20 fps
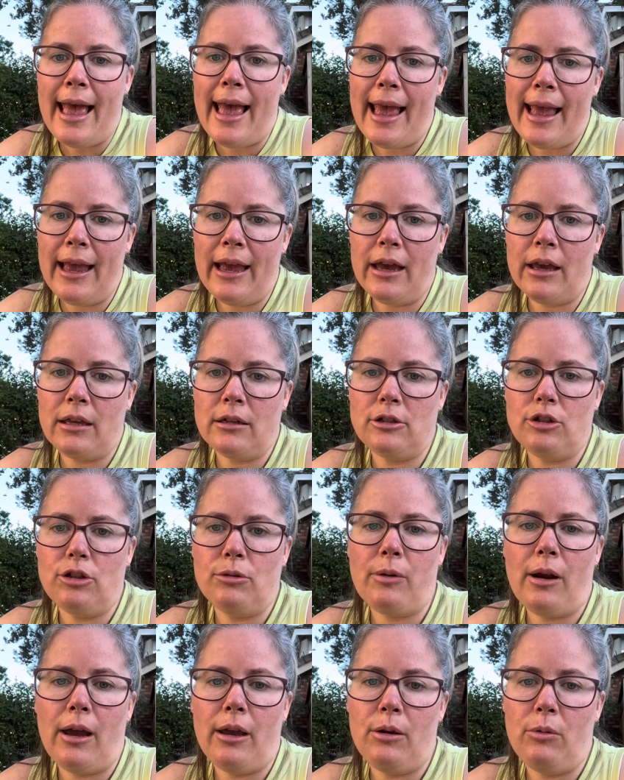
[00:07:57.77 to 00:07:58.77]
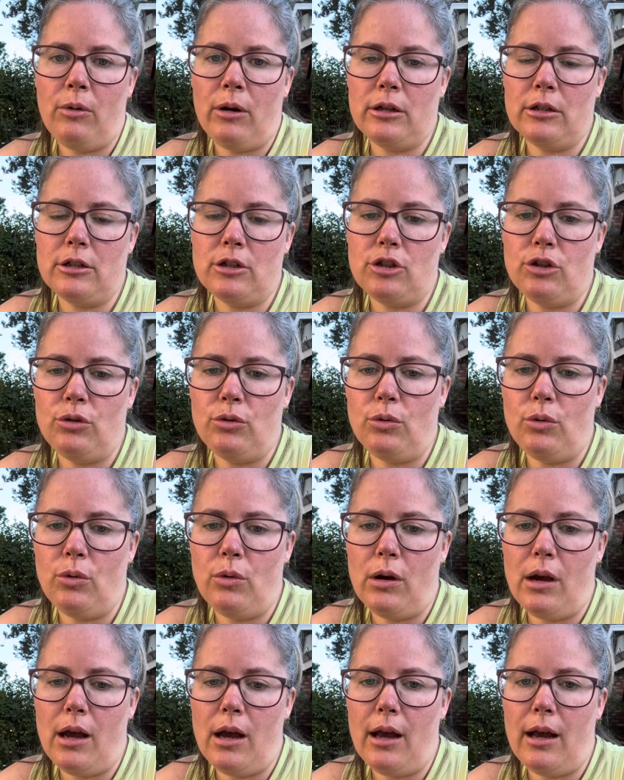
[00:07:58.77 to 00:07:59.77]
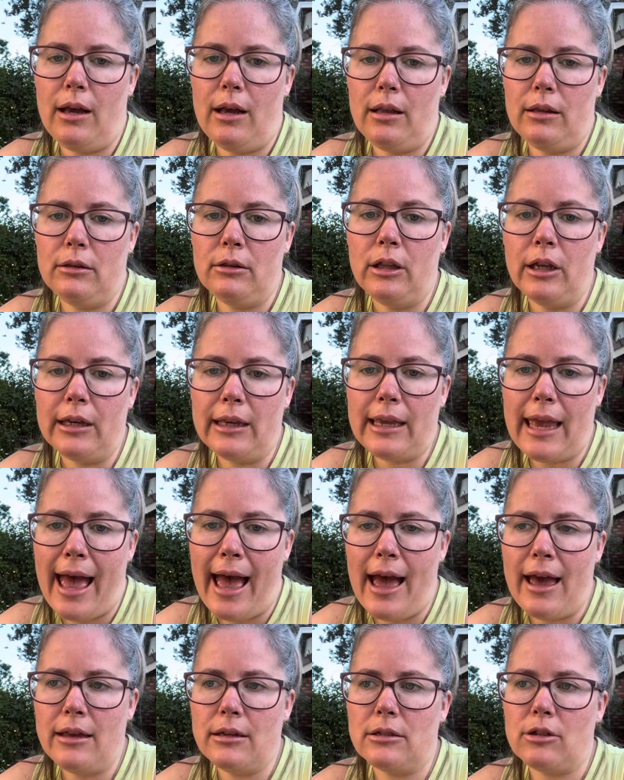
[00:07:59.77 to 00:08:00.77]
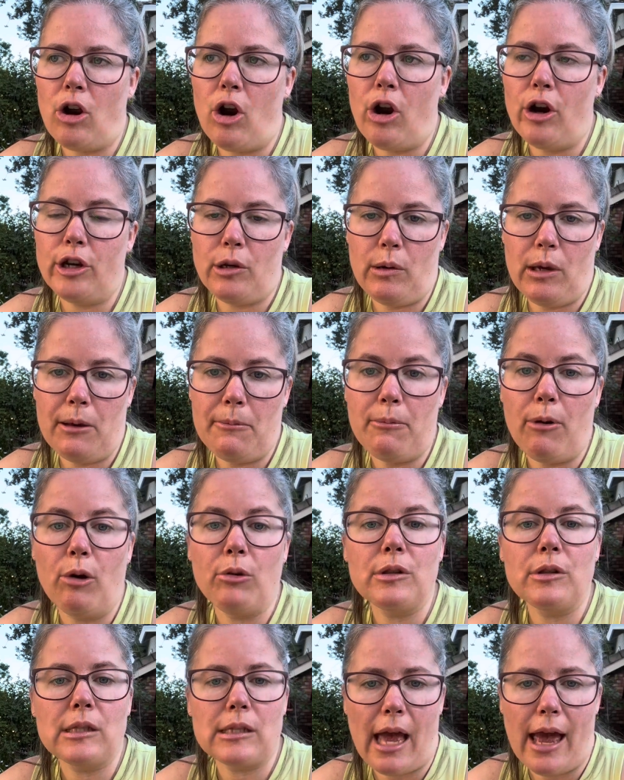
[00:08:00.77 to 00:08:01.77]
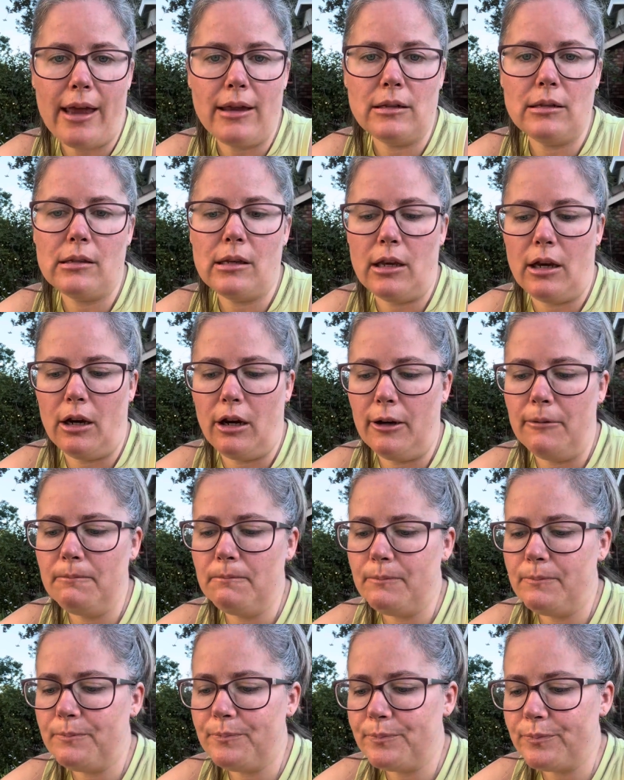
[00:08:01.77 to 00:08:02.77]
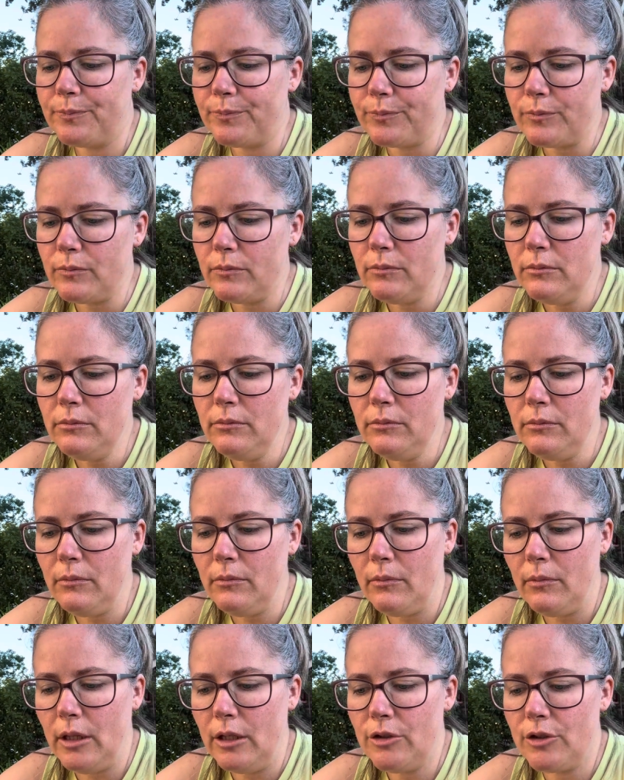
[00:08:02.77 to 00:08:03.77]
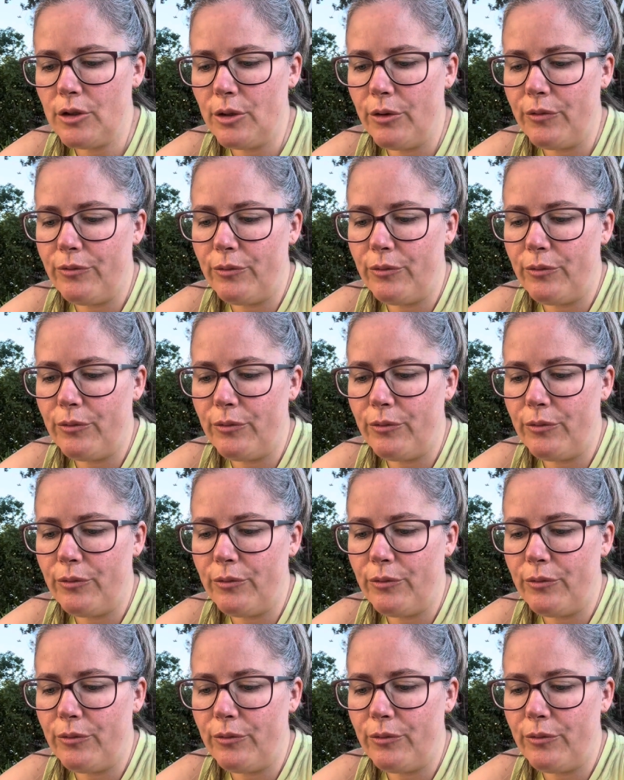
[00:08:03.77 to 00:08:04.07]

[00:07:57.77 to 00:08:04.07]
and you probably want to look at arguing both sides here. So